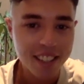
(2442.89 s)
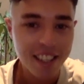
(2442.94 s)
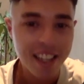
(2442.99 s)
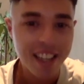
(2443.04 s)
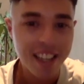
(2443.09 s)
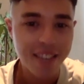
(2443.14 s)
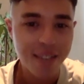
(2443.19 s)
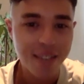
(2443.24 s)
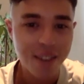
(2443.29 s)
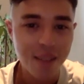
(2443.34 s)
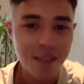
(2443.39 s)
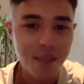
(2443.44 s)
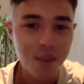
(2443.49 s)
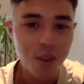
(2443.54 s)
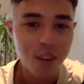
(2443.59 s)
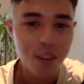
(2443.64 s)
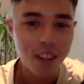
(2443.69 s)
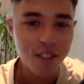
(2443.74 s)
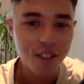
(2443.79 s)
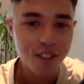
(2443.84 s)
Like if my
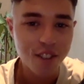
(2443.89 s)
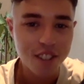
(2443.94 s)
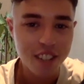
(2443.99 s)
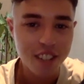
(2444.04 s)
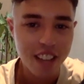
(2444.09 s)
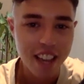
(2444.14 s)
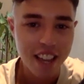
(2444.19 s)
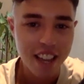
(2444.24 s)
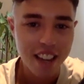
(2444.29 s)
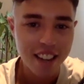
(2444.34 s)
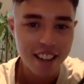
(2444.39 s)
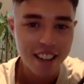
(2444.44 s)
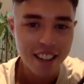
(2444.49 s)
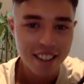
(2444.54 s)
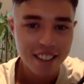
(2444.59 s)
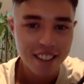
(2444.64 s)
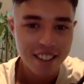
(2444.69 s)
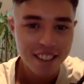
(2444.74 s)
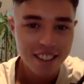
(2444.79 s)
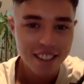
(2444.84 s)
morning routine
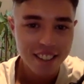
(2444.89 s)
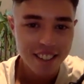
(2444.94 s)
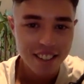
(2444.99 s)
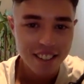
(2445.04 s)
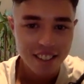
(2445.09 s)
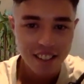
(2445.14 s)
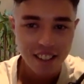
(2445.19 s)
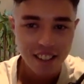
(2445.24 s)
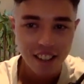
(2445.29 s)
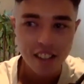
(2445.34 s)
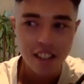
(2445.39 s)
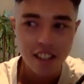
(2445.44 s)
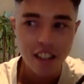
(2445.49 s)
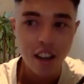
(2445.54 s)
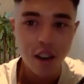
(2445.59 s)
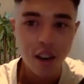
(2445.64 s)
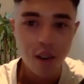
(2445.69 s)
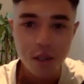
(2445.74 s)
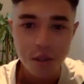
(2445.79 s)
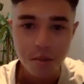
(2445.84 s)
doesn't
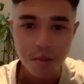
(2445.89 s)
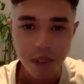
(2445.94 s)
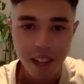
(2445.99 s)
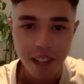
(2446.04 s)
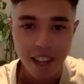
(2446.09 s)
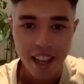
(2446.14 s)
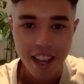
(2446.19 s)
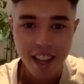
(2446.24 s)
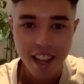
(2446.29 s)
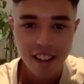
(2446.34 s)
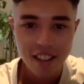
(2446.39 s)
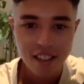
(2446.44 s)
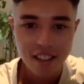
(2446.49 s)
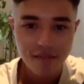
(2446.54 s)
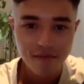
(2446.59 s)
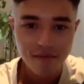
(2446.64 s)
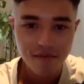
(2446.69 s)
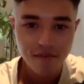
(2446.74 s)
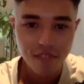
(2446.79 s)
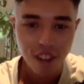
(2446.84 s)
go as planned,
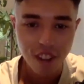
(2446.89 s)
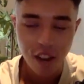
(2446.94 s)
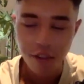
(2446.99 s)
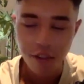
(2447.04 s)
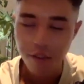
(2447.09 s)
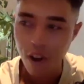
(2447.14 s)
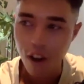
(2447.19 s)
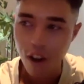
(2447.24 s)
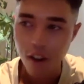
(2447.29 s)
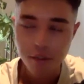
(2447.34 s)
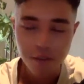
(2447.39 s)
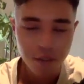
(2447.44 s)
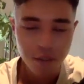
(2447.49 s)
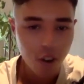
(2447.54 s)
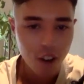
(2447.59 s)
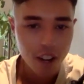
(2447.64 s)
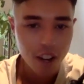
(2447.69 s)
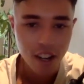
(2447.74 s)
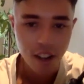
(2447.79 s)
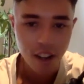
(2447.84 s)
I
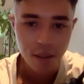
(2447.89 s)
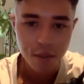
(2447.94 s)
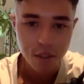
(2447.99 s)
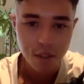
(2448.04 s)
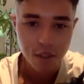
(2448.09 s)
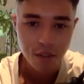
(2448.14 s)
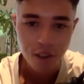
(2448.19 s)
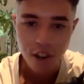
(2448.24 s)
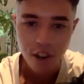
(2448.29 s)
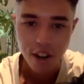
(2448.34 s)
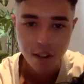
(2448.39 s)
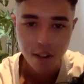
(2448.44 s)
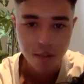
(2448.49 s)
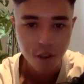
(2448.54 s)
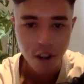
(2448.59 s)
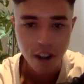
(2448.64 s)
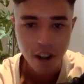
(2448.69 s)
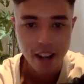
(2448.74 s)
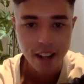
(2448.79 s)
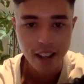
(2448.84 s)
find I'm just very
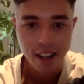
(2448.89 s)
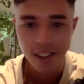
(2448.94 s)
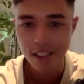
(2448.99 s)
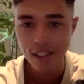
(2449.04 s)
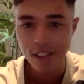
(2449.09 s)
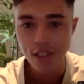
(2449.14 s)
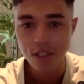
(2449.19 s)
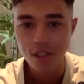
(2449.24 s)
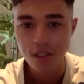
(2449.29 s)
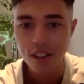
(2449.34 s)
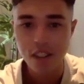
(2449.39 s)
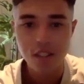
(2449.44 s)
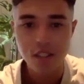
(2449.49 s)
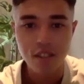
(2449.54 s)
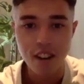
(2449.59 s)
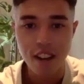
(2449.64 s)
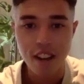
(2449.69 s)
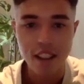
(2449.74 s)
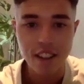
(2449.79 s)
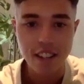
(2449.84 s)
frantic and stressed
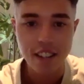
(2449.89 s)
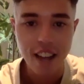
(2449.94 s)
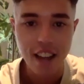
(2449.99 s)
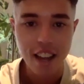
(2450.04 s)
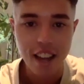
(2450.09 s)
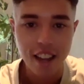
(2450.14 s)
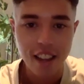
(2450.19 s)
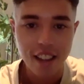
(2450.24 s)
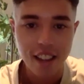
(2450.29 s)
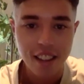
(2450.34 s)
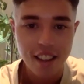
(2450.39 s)
throughout the day.